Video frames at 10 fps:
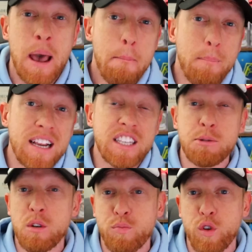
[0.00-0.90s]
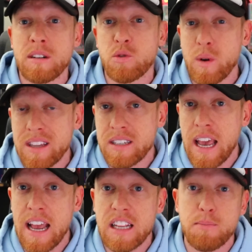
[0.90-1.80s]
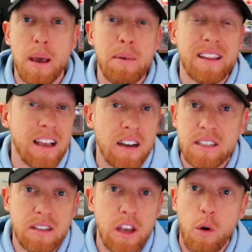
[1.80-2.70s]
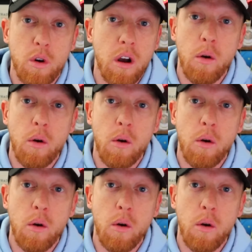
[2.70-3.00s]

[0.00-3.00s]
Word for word: made some improvements with his hands, maybe does, you know,